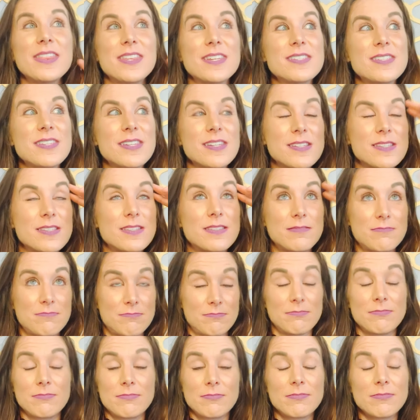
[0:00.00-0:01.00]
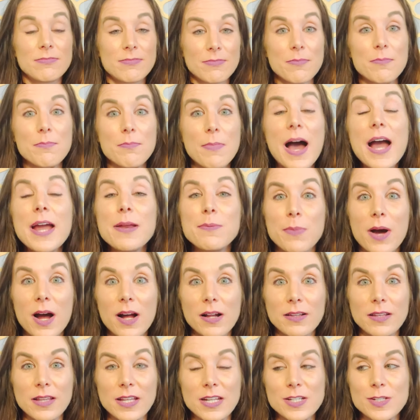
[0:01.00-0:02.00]
This is mind
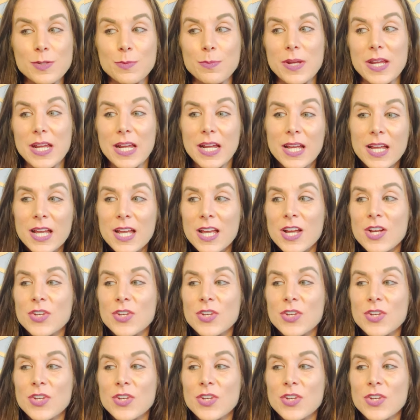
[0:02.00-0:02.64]
boggling to me.